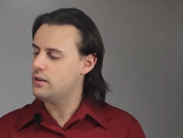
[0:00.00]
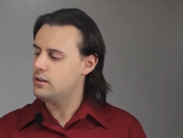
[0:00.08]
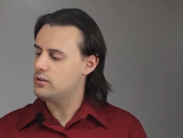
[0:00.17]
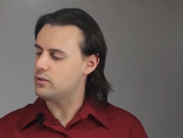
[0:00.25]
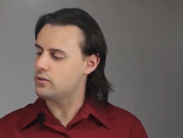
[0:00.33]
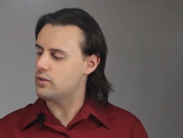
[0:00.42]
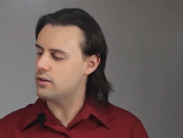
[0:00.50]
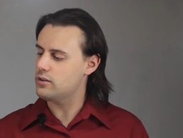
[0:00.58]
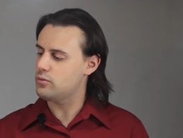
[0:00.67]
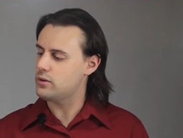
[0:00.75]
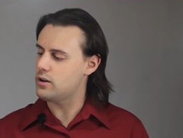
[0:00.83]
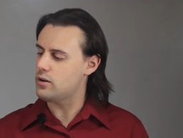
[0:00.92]
So as long
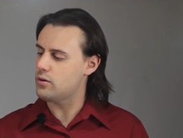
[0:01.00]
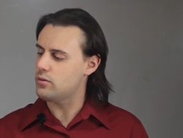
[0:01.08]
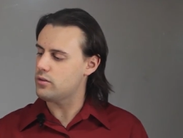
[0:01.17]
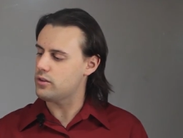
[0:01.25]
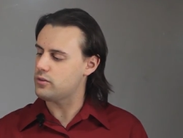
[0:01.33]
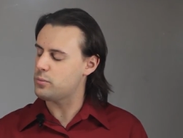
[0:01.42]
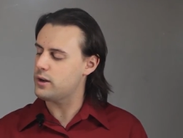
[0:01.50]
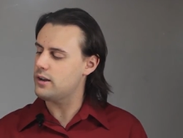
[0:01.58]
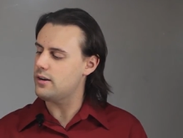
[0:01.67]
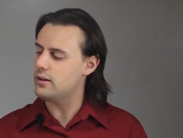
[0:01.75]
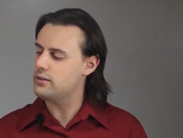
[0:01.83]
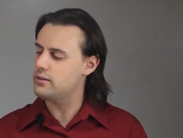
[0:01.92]
as we know the spring
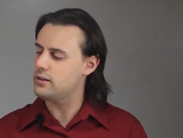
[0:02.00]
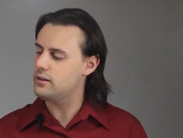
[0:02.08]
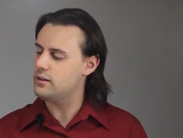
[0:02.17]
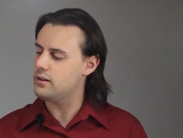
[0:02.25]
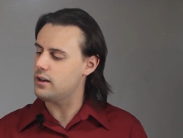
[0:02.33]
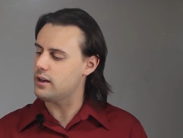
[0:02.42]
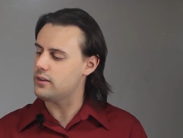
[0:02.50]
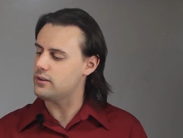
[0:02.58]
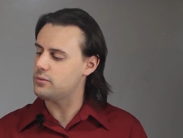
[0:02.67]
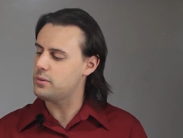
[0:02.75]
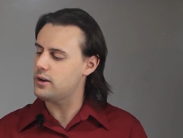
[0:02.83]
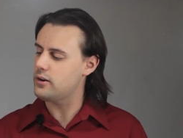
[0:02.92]
constant and
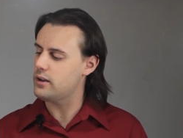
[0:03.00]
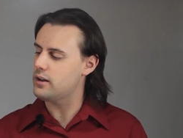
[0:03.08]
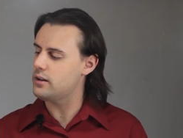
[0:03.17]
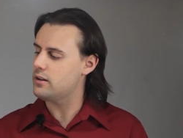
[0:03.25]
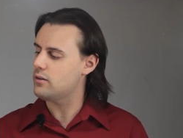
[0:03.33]
this period,